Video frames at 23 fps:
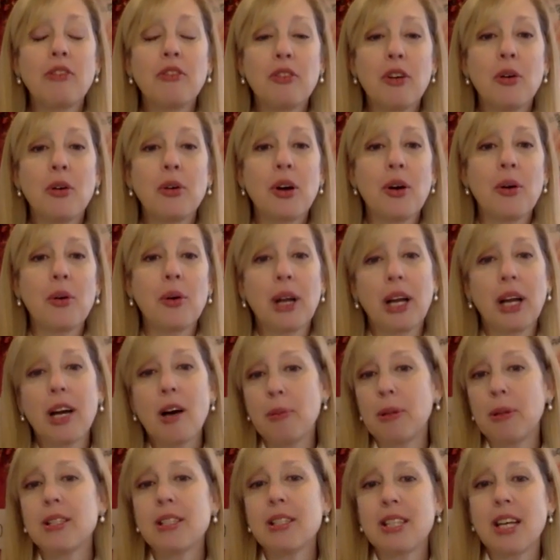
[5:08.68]
photo and a
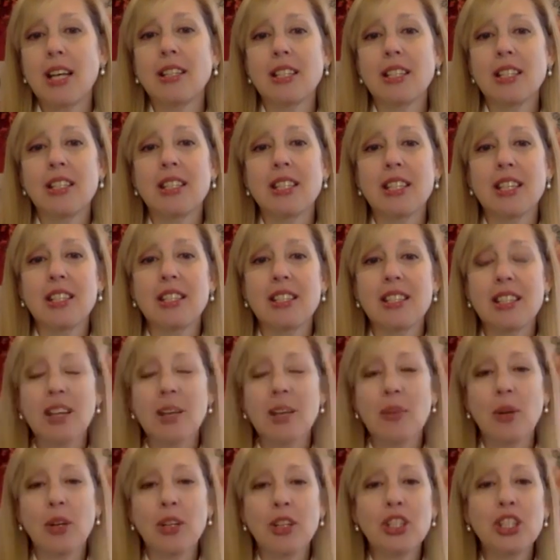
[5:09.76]
couple of sentences. They
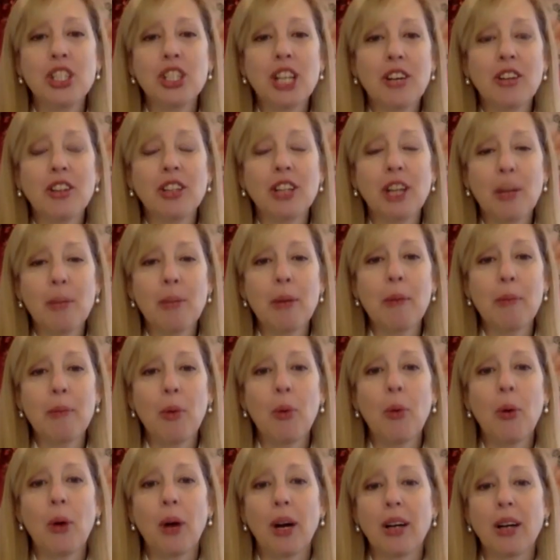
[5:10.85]
want to share a little bit
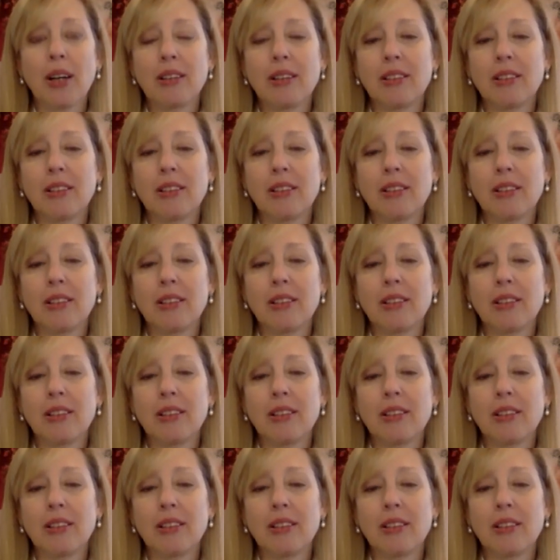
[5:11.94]
more.